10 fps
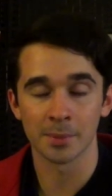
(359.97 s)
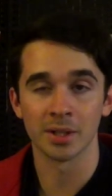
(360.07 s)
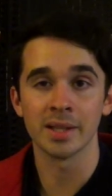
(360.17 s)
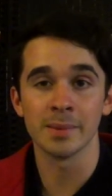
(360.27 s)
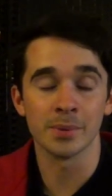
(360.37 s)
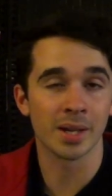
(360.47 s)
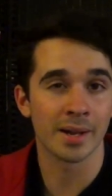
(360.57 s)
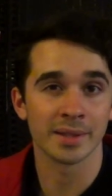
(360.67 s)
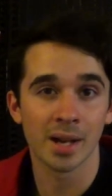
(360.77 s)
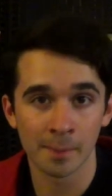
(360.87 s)
I'm going to keep you
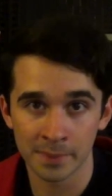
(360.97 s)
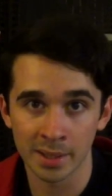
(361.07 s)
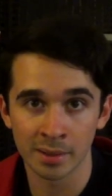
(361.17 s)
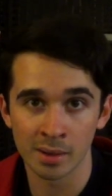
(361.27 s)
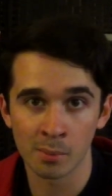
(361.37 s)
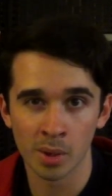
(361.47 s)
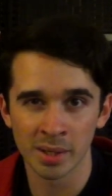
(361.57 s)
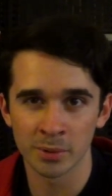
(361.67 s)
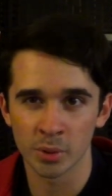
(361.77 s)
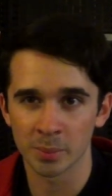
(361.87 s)
guys updated on
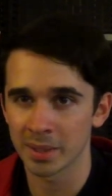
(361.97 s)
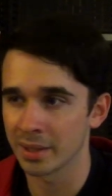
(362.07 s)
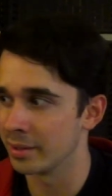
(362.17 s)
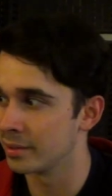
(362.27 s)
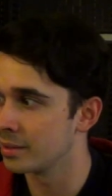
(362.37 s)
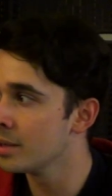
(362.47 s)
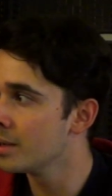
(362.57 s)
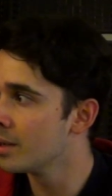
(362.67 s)
what I'm doing, because